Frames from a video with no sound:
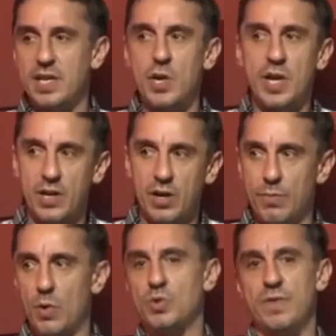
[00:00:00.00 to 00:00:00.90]
You cannot
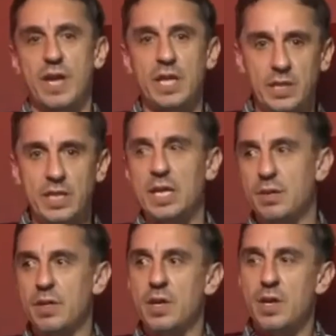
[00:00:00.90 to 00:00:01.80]
motivate,
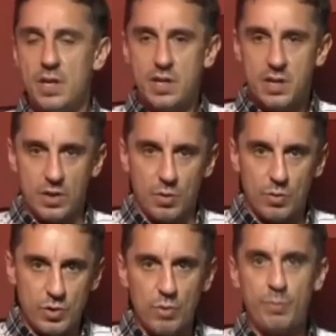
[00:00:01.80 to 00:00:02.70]
lead
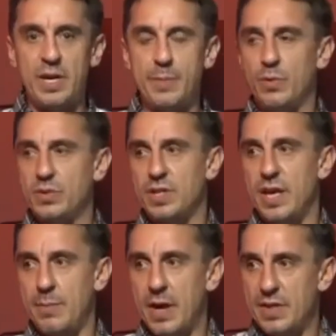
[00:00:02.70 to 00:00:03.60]
young people
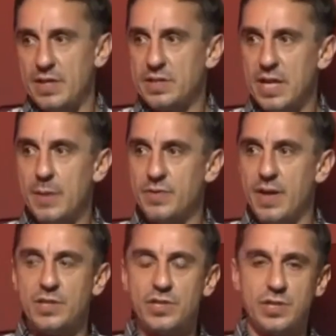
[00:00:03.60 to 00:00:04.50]
today by these types of
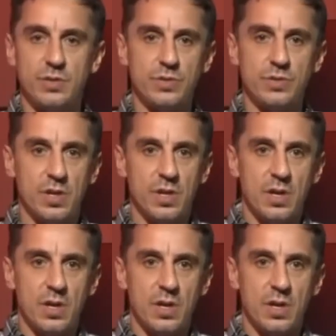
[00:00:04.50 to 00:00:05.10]
attitudes.